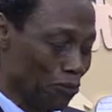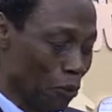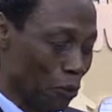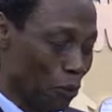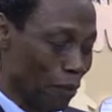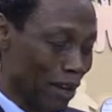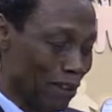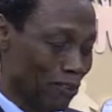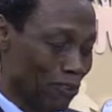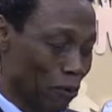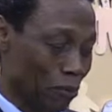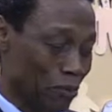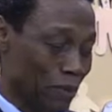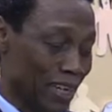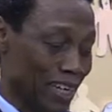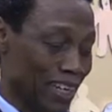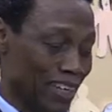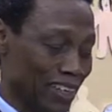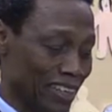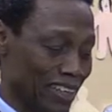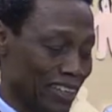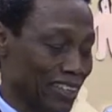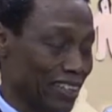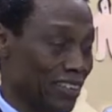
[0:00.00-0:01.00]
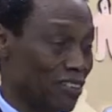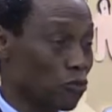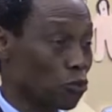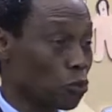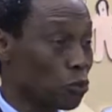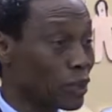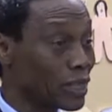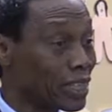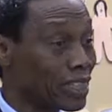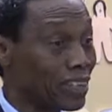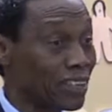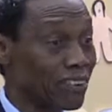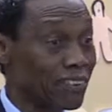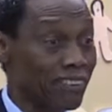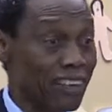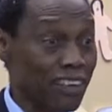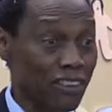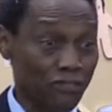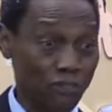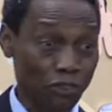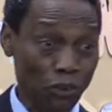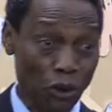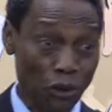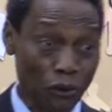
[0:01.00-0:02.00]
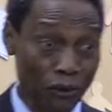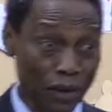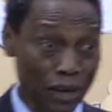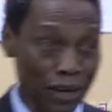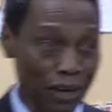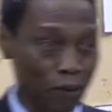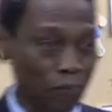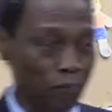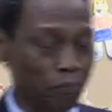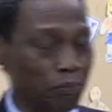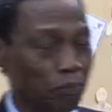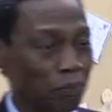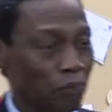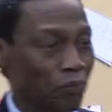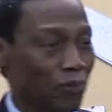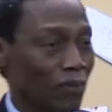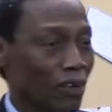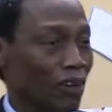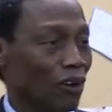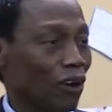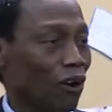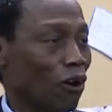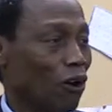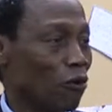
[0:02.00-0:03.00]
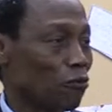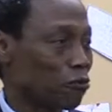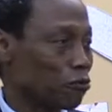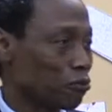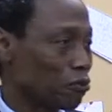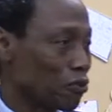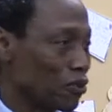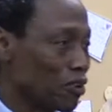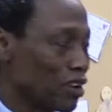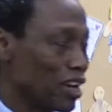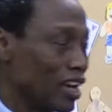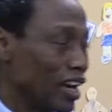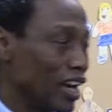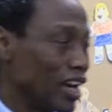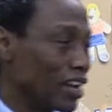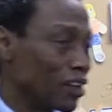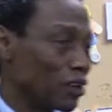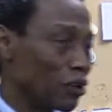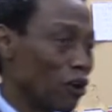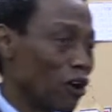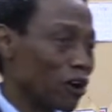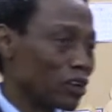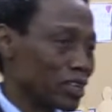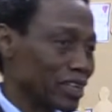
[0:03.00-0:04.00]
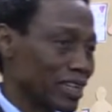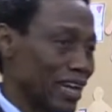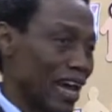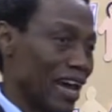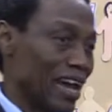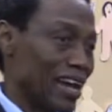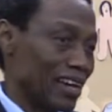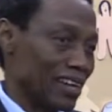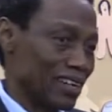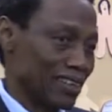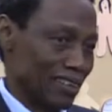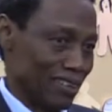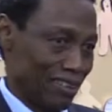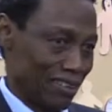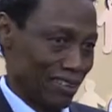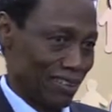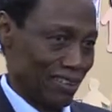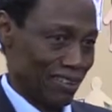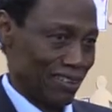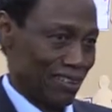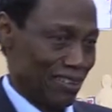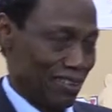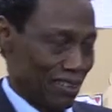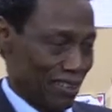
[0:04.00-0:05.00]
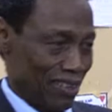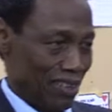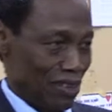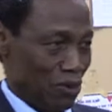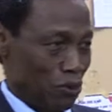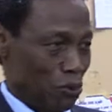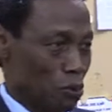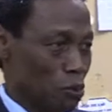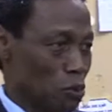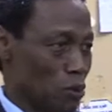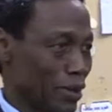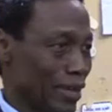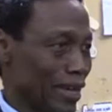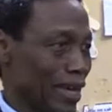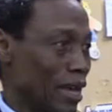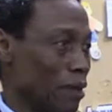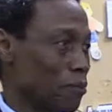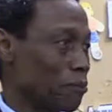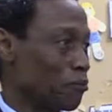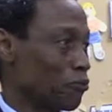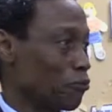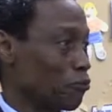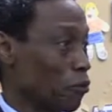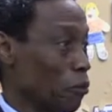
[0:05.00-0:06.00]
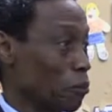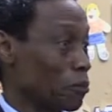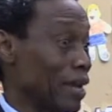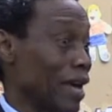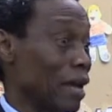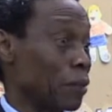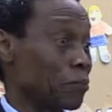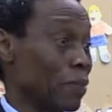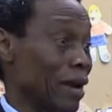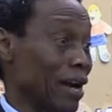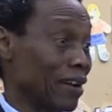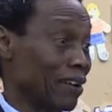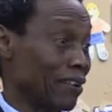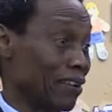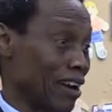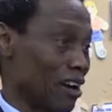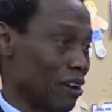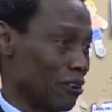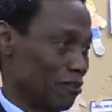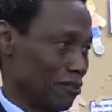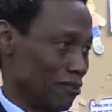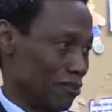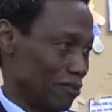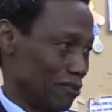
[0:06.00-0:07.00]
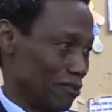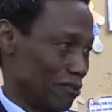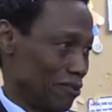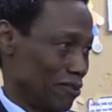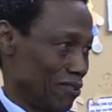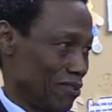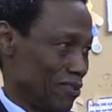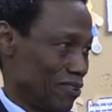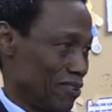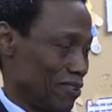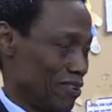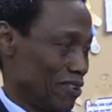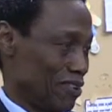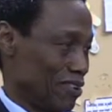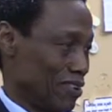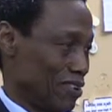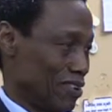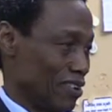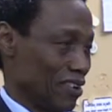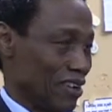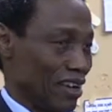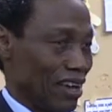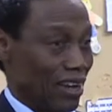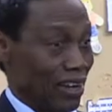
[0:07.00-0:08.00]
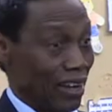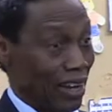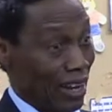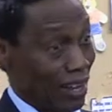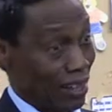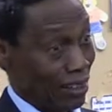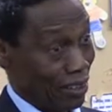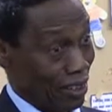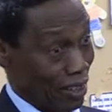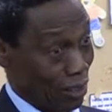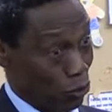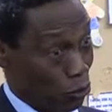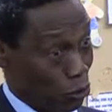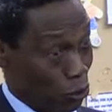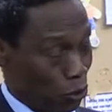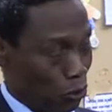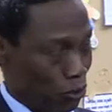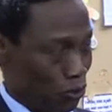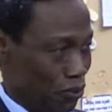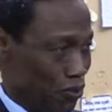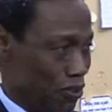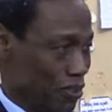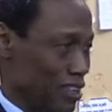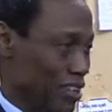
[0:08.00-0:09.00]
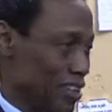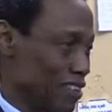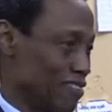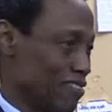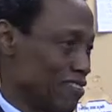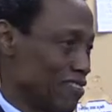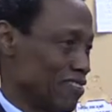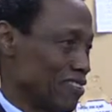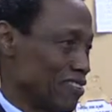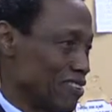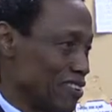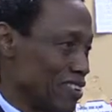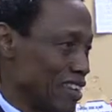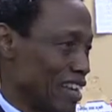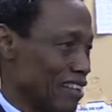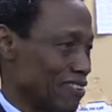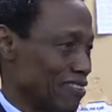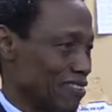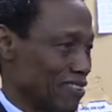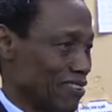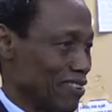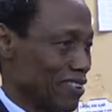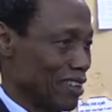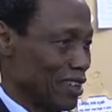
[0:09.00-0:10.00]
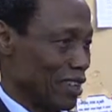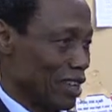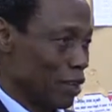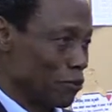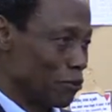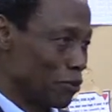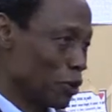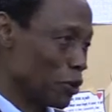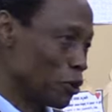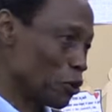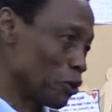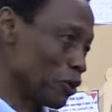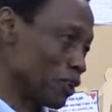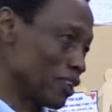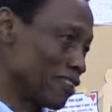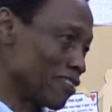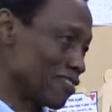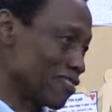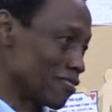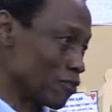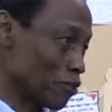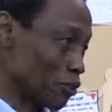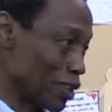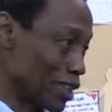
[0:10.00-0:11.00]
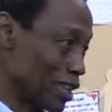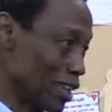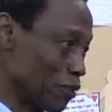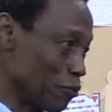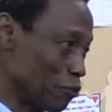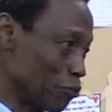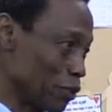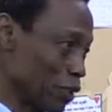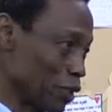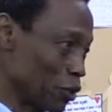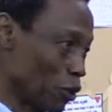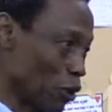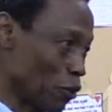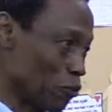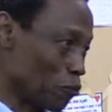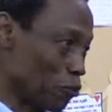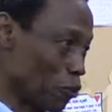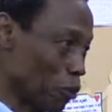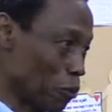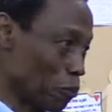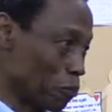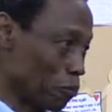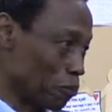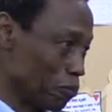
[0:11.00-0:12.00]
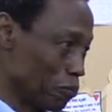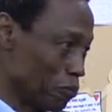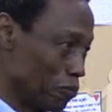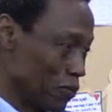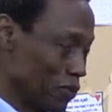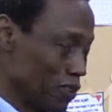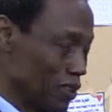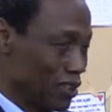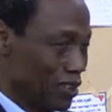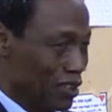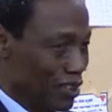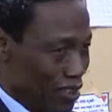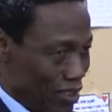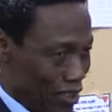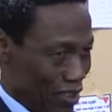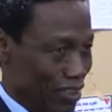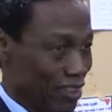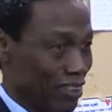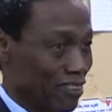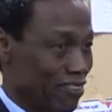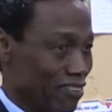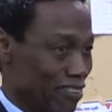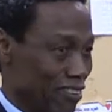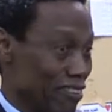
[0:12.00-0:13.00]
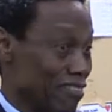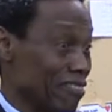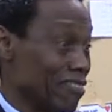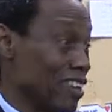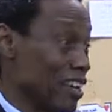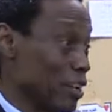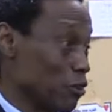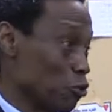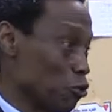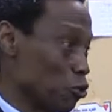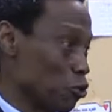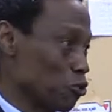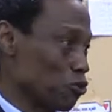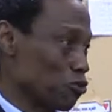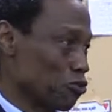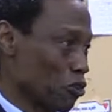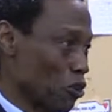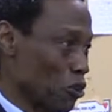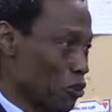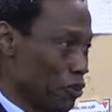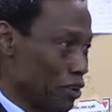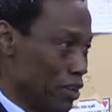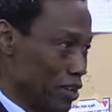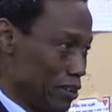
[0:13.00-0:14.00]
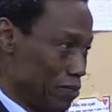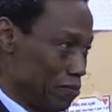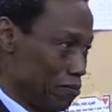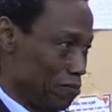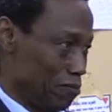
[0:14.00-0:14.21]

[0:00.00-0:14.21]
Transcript: Suppers of Many Dishes, which is a story of a young child who came from that background. And the truth is that even though this is written in fiction form, this is a true story.